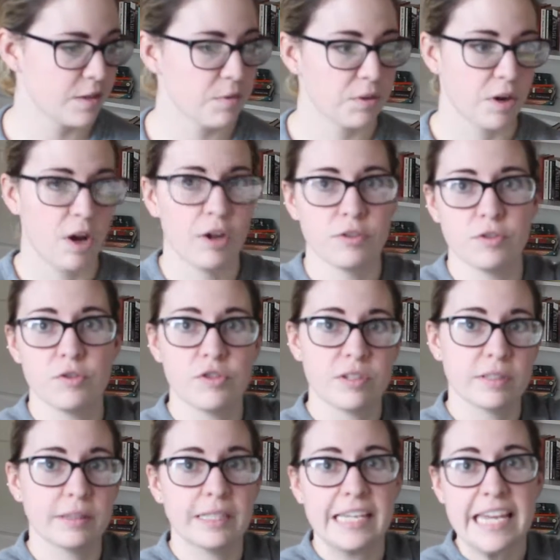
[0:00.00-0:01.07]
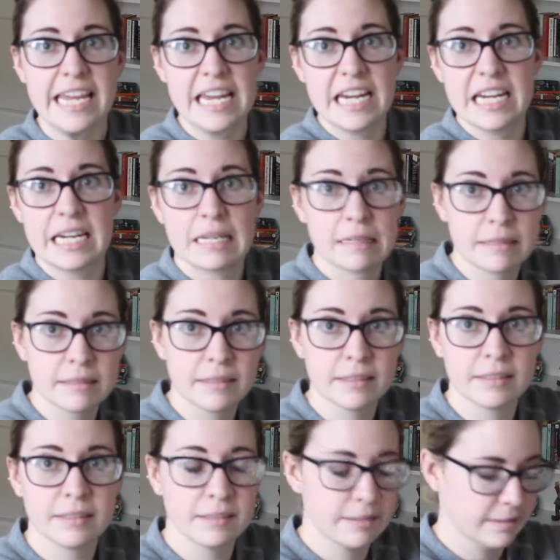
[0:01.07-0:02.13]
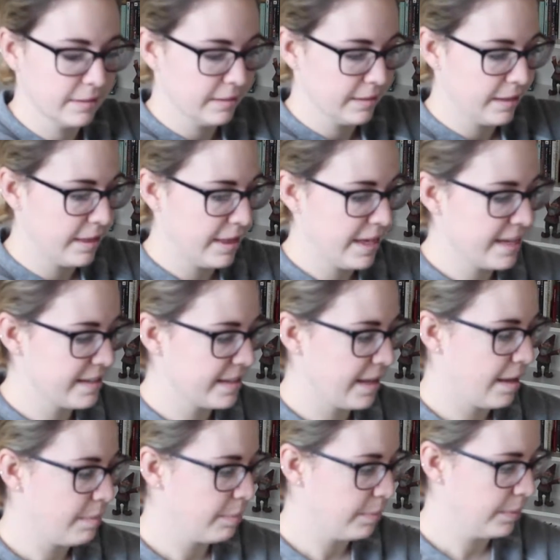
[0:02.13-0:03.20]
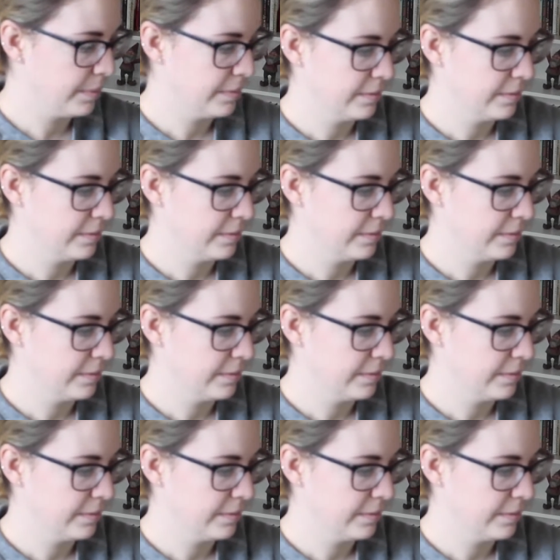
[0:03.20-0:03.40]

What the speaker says: You can also just lean things up